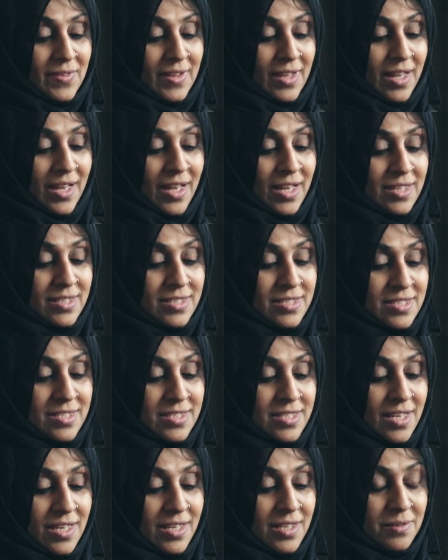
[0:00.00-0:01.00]
And
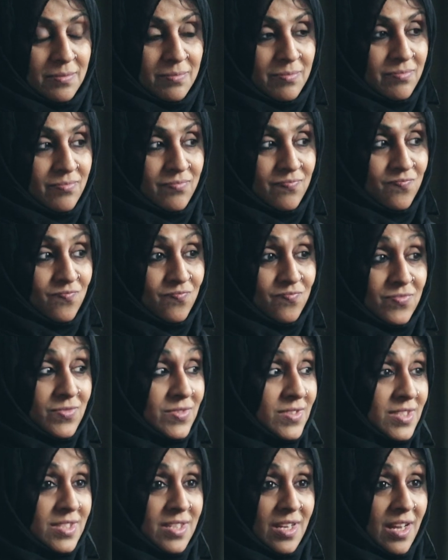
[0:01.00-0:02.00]

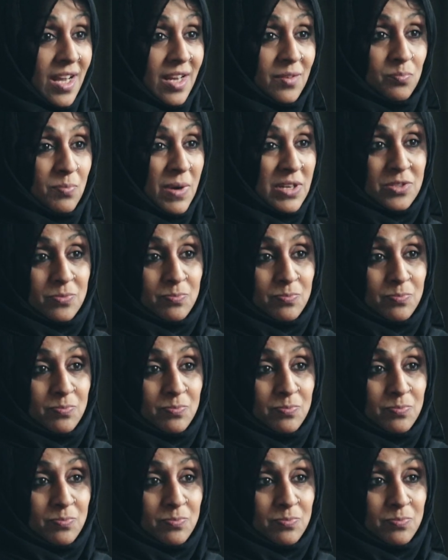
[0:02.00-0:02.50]
my